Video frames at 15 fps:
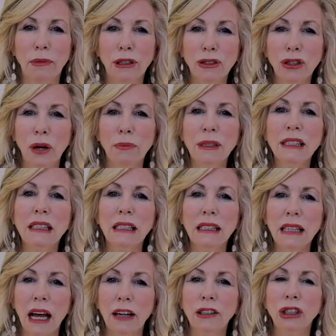There's almost
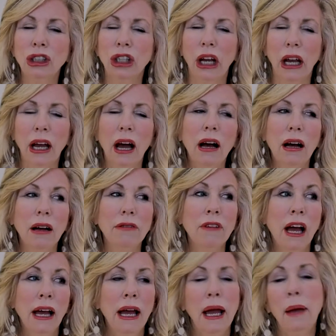this energy of
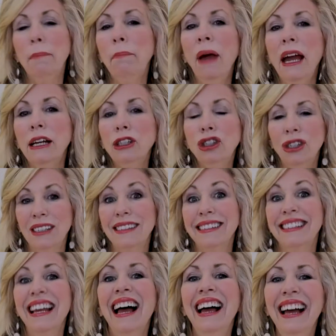
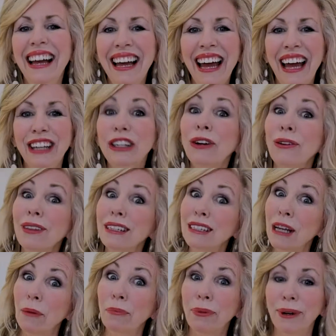impatience and you're the
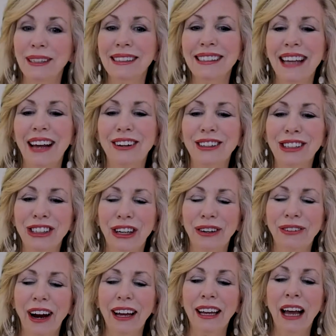temperance energy,
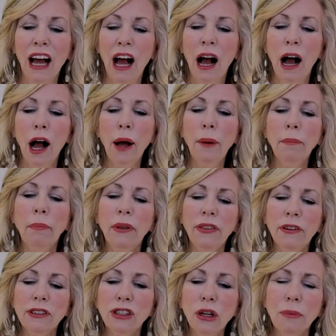right? But
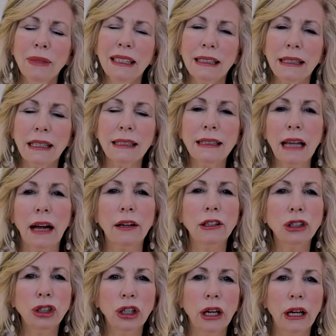there's almost this
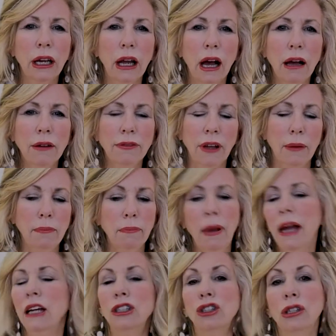energy of
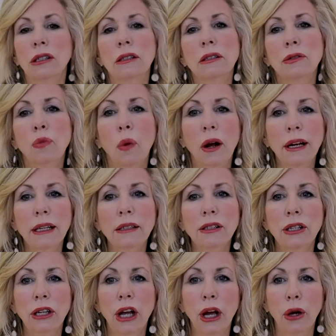impatience, wanting
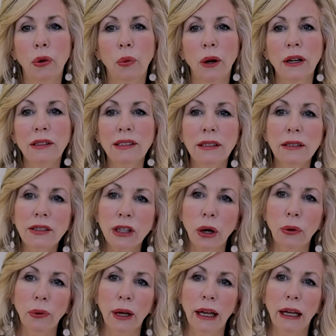to know, where is this
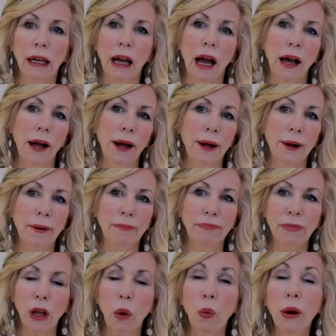going?
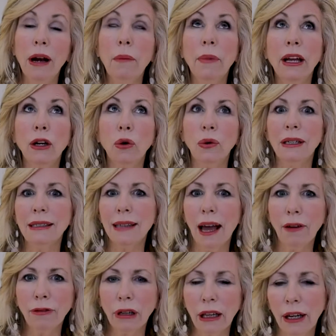When am I going to
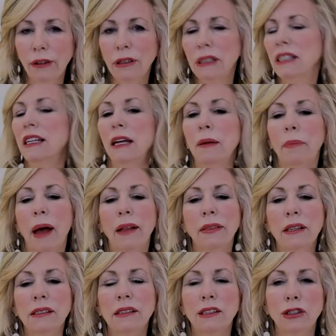have clarity about
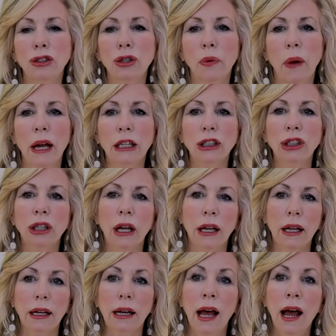this
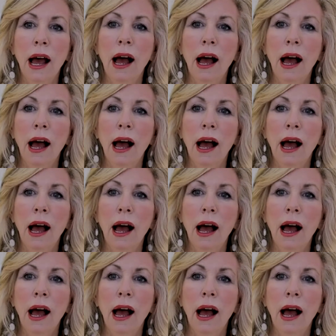situation?